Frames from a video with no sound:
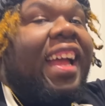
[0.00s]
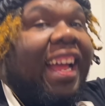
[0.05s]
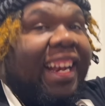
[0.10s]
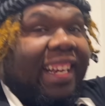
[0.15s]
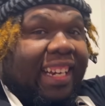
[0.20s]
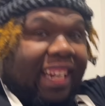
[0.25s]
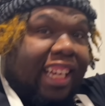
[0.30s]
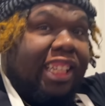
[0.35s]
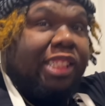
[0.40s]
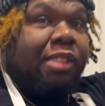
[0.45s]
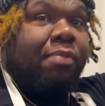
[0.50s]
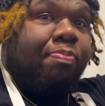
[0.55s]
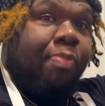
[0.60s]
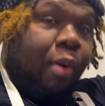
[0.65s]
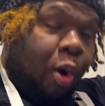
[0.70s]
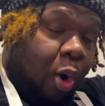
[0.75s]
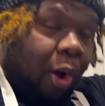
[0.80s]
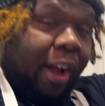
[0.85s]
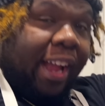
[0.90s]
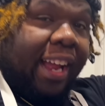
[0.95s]
Uh-huh. At this
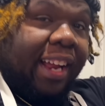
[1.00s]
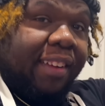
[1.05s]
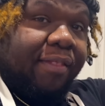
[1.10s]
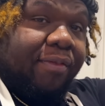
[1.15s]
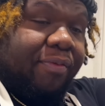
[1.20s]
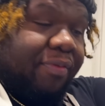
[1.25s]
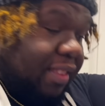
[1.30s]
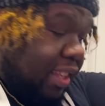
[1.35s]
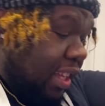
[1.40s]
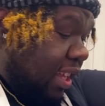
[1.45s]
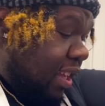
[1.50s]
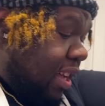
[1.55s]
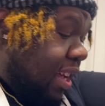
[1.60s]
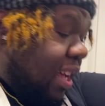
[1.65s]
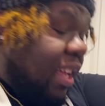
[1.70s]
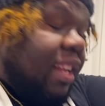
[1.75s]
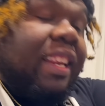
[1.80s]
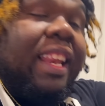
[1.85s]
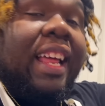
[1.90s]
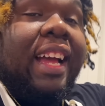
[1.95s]
point,
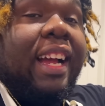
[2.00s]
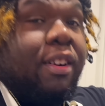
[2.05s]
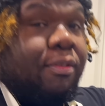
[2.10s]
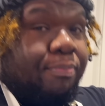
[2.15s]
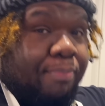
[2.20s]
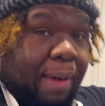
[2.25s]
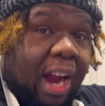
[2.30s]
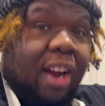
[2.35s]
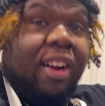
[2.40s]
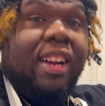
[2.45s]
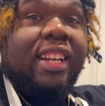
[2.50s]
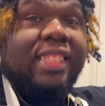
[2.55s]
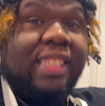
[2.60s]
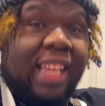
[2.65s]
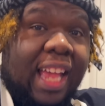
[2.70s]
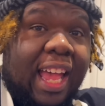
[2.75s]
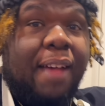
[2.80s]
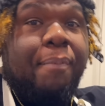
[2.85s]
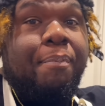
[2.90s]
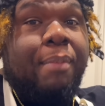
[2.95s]
the burgers
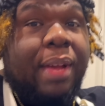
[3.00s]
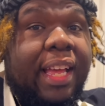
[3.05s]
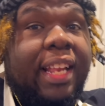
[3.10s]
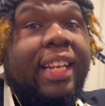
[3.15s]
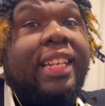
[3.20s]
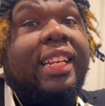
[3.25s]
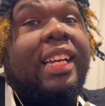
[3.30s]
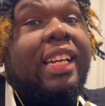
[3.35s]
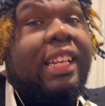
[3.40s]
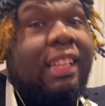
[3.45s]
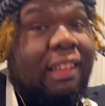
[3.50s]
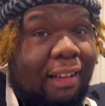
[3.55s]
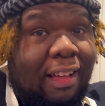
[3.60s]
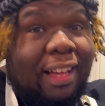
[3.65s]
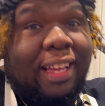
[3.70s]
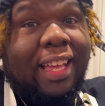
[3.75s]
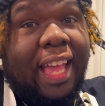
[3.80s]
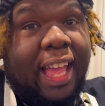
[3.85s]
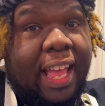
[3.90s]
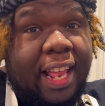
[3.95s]
have been
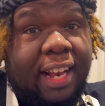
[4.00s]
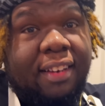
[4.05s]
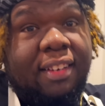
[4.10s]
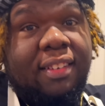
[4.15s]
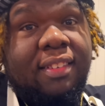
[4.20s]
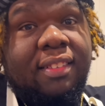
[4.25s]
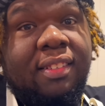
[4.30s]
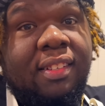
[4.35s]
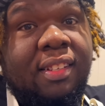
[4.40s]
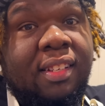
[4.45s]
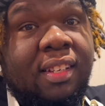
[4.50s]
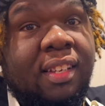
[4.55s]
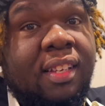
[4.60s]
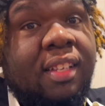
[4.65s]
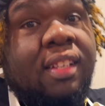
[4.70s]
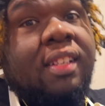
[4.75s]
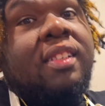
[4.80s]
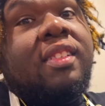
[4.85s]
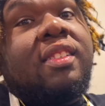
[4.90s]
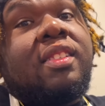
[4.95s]
cooking,
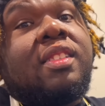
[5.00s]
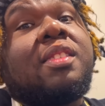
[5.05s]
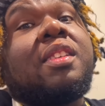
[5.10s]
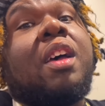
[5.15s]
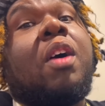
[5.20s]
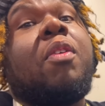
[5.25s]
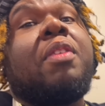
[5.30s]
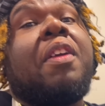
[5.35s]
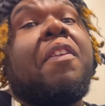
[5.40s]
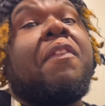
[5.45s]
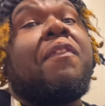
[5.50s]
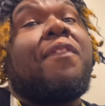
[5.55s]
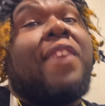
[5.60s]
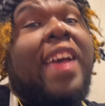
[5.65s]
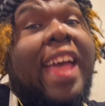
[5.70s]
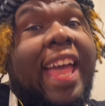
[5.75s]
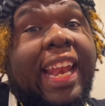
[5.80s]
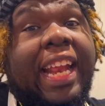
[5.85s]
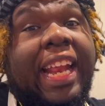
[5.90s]
so the fat